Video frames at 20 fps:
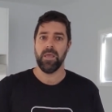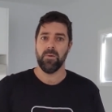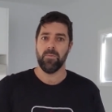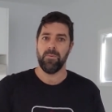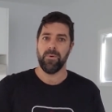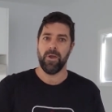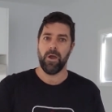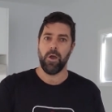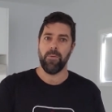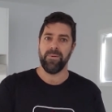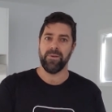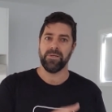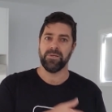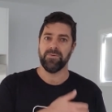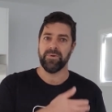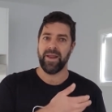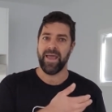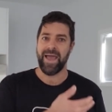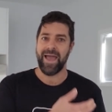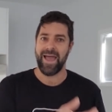We're hoping to
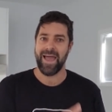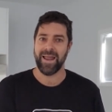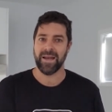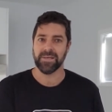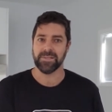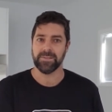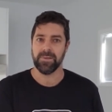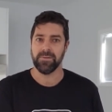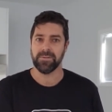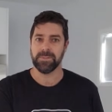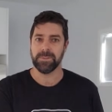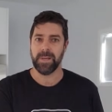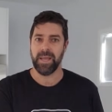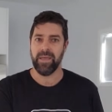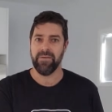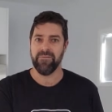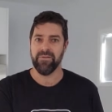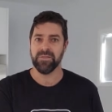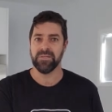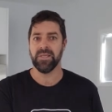enhance those
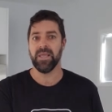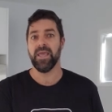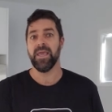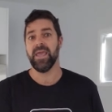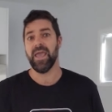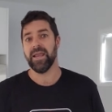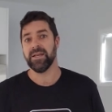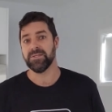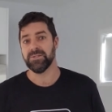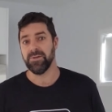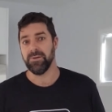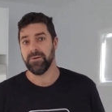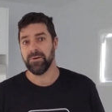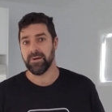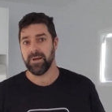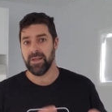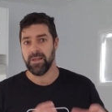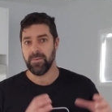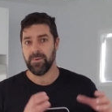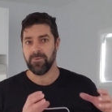flavours and
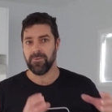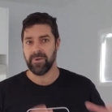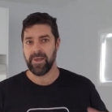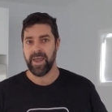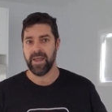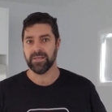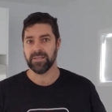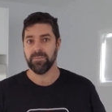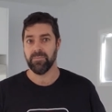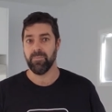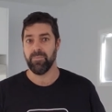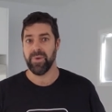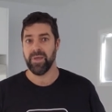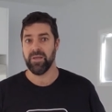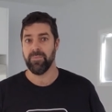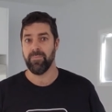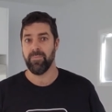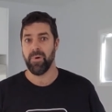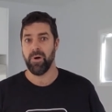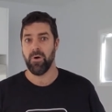certainly create some
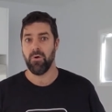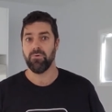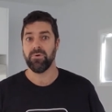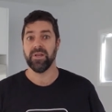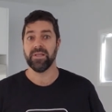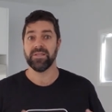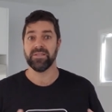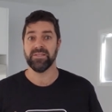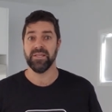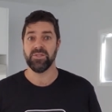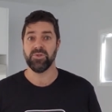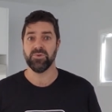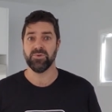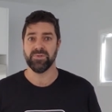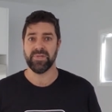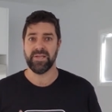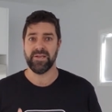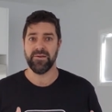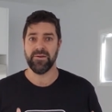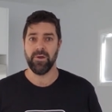big bold
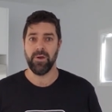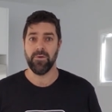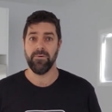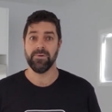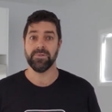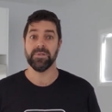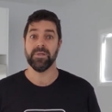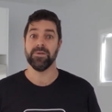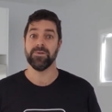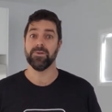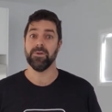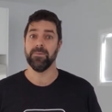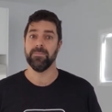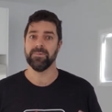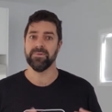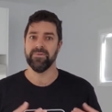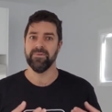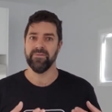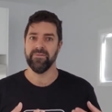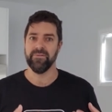citrusy notes in terms
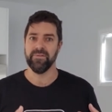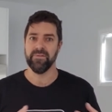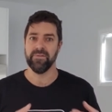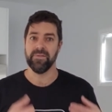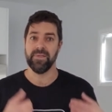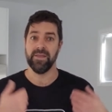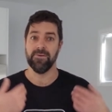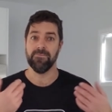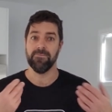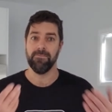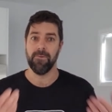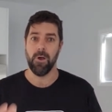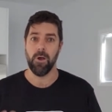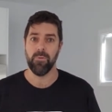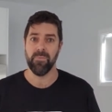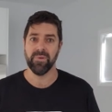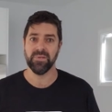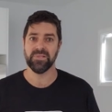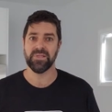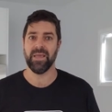of the
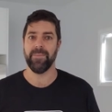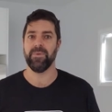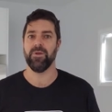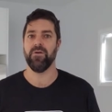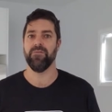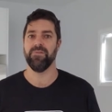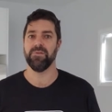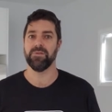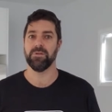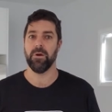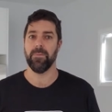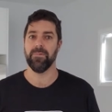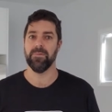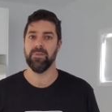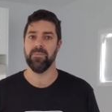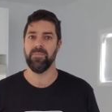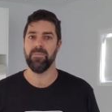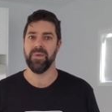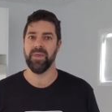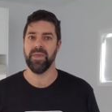aromas coming off the top of the
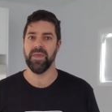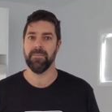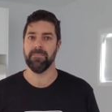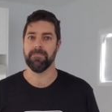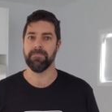beer.